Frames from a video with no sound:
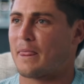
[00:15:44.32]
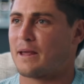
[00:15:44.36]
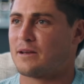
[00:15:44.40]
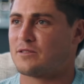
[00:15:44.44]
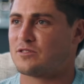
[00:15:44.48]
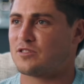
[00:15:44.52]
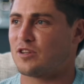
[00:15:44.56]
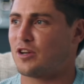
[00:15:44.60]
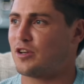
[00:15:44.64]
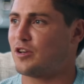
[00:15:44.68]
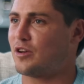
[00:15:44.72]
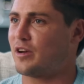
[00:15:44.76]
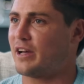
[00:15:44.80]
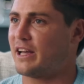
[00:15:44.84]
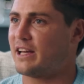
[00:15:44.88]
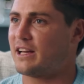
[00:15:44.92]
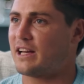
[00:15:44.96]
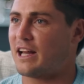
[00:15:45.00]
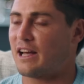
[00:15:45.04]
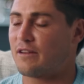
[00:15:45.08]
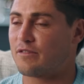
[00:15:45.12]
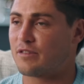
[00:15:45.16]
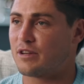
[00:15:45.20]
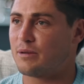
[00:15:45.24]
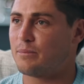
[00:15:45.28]
So you're in
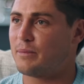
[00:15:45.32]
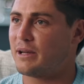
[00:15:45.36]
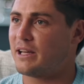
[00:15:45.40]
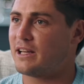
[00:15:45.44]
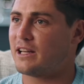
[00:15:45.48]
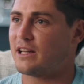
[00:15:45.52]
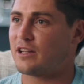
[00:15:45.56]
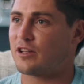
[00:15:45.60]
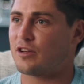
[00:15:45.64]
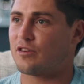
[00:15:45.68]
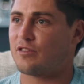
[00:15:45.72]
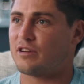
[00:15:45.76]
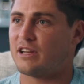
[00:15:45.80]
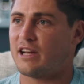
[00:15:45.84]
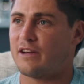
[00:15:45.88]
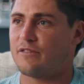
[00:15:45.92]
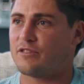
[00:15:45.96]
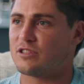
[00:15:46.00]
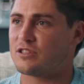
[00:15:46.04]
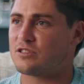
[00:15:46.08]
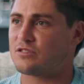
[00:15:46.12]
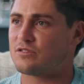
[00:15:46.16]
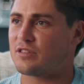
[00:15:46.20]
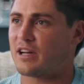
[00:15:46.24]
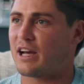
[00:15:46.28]
every meeting, you're in
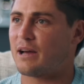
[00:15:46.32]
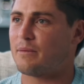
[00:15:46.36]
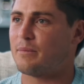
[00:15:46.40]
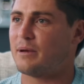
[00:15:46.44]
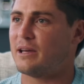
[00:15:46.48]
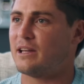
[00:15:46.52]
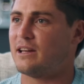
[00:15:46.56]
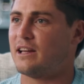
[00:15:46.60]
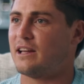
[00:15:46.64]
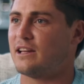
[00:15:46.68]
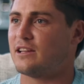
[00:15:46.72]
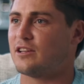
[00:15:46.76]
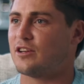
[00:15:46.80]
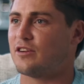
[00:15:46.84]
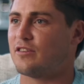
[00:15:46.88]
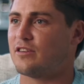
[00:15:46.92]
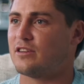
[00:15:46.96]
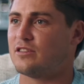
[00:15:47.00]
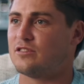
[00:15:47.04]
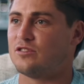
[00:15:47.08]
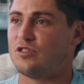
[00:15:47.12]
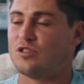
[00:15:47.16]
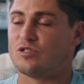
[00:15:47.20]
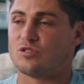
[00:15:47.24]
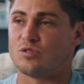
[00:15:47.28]
every strat meeting,
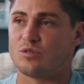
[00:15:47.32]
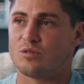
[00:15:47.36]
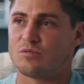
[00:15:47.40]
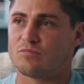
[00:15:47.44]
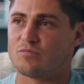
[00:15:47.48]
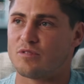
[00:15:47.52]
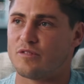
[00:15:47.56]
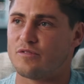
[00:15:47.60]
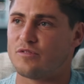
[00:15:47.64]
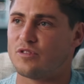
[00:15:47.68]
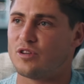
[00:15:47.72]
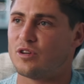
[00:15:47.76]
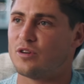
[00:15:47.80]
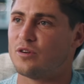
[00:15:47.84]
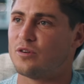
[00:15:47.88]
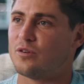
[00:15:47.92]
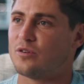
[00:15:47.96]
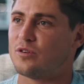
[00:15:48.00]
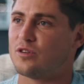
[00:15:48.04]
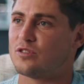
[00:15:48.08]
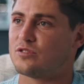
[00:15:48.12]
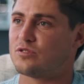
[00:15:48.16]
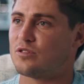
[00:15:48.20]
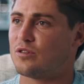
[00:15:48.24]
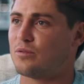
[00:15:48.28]
you're doing review,
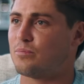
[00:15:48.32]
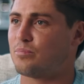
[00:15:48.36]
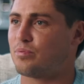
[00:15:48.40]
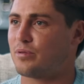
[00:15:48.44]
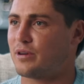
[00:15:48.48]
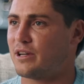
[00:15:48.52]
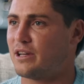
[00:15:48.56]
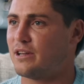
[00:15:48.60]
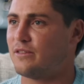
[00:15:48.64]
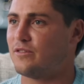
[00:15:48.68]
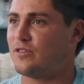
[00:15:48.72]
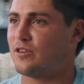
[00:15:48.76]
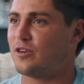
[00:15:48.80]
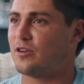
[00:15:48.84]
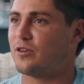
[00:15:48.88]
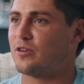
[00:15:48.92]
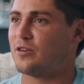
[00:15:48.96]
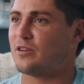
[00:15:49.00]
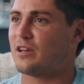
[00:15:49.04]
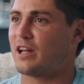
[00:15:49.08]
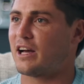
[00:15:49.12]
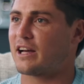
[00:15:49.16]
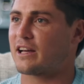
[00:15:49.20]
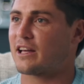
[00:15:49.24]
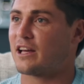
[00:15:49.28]
you're doing
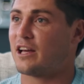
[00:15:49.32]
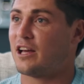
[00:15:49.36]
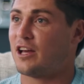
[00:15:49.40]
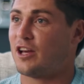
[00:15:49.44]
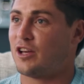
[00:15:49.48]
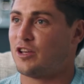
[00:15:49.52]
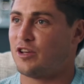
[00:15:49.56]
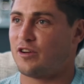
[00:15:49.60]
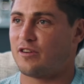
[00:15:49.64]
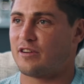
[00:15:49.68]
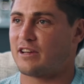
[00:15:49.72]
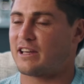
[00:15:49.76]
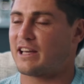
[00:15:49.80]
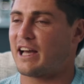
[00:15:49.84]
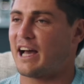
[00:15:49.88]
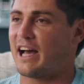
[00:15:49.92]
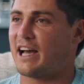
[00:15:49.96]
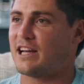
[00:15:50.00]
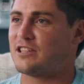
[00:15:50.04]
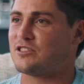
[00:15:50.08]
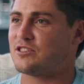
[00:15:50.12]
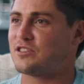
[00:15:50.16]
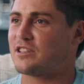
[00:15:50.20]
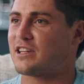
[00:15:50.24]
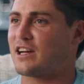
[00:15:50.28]
preview, like you're
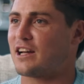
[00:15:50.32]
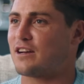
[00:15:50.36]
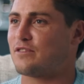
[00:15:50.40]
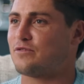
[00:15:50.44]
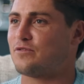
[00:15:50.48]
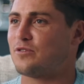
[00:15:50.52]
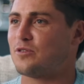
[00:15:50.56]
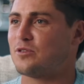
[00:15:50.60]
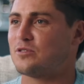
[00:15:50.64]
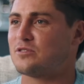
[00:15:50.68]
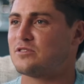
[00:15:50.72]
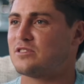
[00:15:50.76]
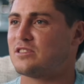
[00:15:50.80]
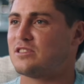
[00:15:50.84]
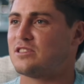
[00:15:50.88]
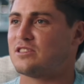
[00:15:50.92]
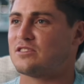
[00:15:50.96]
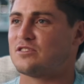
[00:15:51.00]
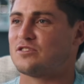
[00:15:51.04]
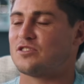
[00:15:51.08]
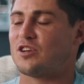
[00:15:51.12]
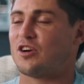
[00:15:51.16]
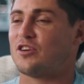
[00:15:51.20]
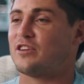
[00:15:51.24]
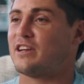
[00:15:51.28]
engaged. You can't afford to
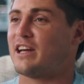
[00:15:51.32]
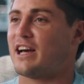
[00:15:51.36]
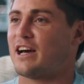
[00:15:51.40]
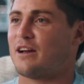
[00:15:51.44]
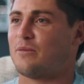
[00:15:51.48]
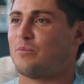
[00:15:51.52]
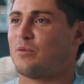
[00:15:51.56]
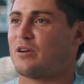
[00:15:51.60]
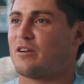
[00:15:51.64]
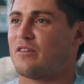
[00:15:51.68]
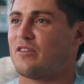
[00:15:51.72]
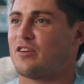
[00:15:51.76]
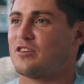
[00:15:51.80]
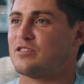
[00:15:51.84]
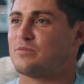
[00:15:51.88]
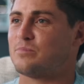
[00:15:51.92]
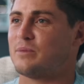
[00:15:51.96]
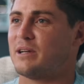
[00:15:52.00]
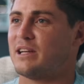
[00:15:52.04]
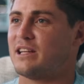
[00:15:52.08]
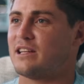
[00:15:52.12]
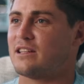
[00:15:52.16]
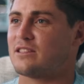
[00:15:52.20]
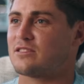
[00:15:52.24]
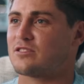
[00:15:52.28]
just zone out in one of those
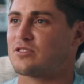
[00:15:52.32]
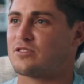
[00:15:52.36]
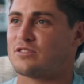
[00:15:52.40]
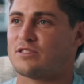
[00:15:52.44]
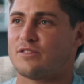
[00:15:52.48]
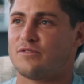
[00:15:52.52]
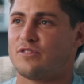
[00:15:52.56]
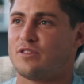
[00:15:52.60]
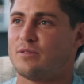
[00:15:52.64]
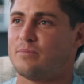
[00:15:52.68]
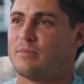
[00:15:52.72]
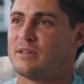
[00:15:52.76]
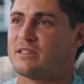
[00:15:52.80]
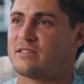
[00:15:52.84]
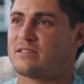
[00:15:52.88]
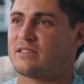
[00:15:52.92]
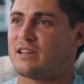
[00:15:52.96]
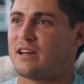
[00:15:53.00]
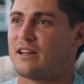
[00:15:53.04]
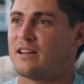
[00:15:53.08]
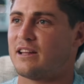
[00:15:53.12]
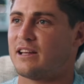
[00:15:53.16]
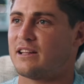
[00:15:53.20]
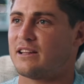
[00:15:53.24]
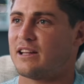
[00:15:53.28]
meetings, because if you miss
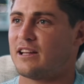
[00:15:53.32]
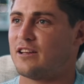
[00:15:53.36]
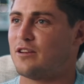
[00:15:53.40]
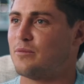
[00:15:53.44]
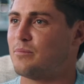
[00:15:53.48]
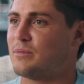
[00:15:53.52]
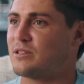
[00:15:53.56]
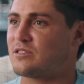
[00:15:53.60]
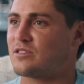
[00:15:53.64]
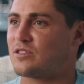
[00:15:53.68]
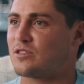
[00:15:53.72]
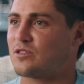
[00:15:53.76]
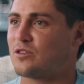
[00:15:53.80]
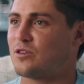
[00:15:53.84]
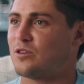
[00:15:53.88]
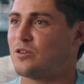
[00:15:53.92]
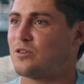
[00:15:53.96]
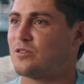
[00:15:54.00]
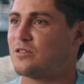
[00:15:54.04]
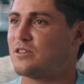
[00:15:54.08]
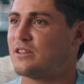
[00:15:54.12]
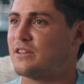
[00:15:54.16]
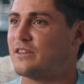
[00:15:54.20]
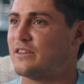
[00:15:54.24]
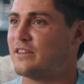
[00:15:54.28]
something, then you miss a
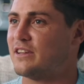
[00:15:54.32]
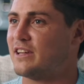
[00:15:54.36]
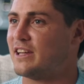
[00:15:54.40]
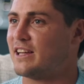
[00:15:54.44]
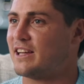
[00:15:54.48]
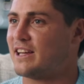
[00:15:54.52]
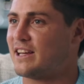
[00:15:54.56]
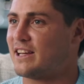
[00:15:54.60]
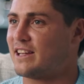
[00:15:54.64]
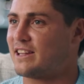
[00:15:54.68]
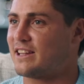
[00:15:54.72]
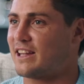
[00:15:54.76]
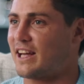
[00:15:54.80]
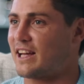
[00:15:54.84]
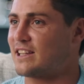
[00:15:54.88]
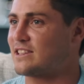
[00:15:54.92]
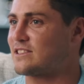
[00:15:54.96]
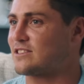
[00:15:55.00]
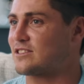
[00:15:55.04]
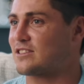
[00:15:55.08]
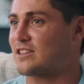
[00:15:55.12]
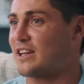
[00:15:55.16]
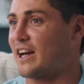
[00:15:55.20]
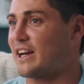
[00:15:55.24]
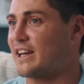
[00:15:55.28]
call, and
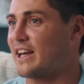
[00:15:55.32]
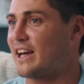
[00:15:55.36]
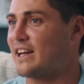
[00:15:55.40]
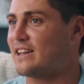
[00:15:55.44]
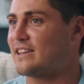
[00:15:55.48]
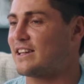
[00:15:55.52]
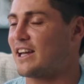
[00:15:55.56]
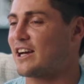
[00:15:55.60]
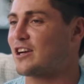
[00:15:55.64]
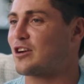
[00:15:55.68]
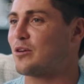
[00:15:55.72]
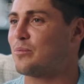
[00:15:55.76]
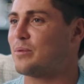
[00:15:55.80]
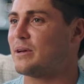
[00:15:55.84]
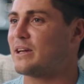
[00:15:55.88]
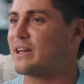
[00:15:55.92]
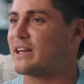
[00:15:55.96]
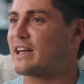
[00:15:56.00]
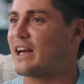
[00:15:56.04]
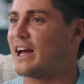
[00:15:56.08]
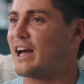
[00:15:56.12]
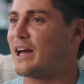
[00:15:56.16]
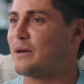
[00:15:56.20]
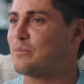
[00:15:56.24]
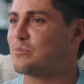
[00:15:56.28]
that could be a
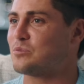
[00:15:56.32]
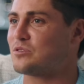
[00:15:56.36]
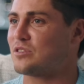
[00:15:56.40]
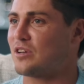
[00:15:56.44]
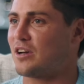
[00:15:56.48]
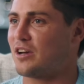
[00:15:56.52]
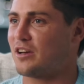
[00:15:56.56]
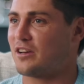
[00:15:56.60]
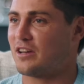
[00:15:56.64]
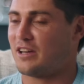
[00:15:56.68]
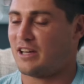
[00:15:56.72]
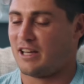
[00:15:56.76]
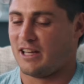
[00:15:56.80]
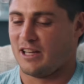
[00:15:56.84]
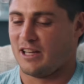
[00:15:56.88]
game. So